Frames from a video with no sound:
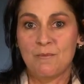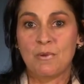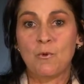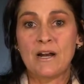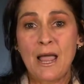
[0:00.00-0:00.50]

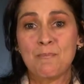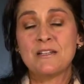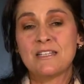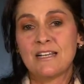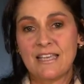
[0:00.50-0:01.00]
But what
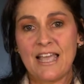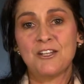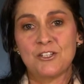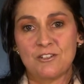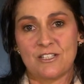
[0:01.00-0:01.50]
happens in a
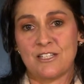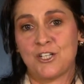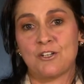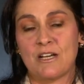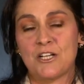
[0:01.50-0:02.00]
cancerous
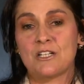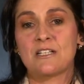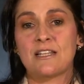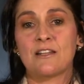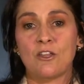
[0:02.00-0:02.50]
situation
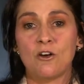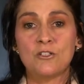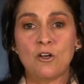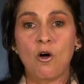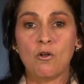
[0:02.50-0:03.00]
is that
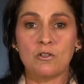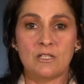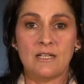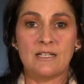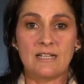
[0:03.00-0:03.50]
those
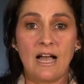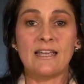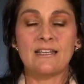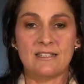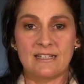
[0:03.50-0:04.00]
old
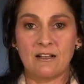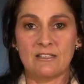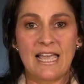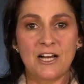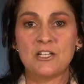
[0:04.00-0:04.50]
dying
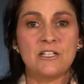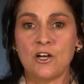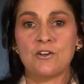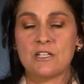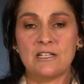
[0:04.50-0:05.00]
cells actually
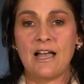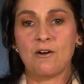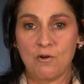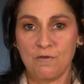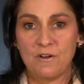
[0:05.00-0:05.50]
don't die
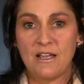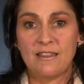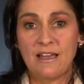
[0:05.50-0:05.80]
off.